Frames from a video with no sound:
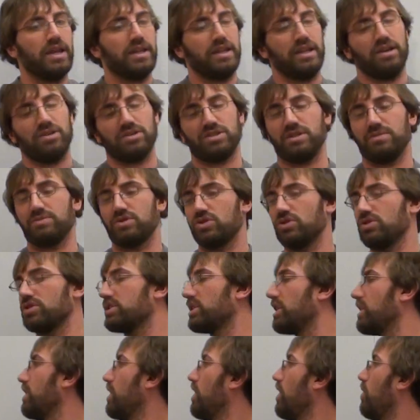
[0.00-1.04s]
Now some students
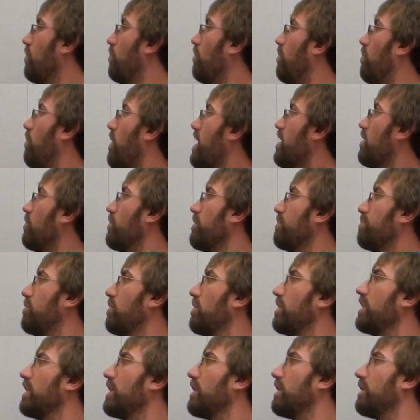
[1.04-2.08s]
say, well, why don't we
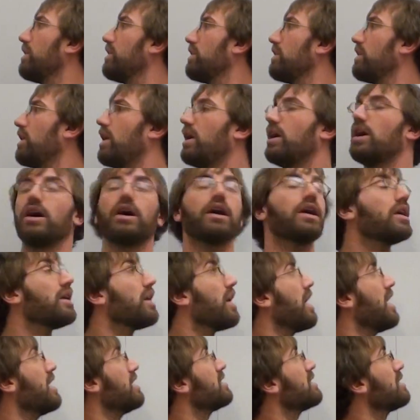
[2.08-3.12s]
put in
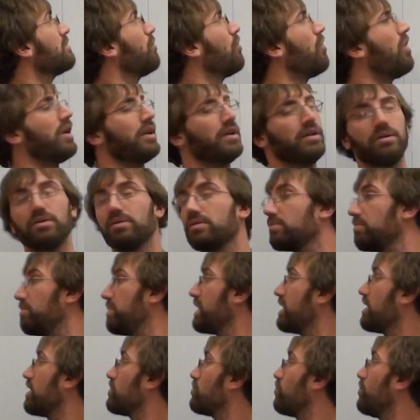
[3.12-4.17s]
a sub 1?
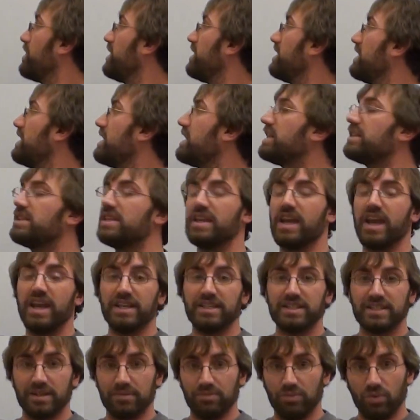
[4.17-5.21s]
Because we need the a
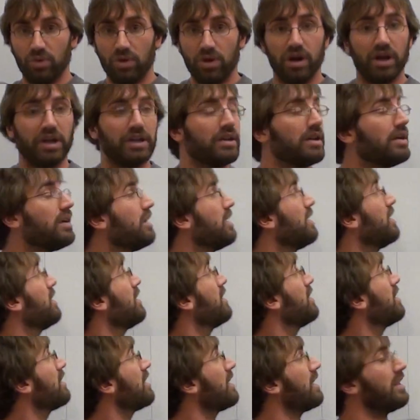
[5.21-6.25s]
sub 1
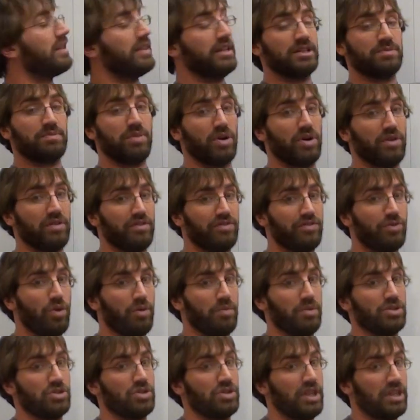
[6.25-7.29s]
in this part of the
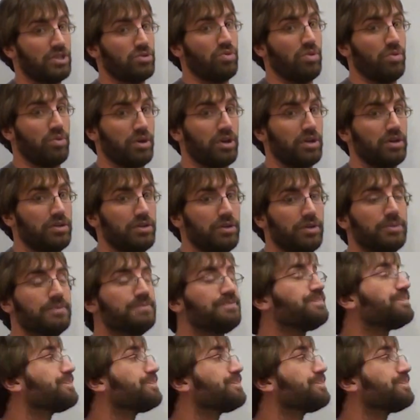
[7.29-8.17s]
formula, so that's what we're going to do.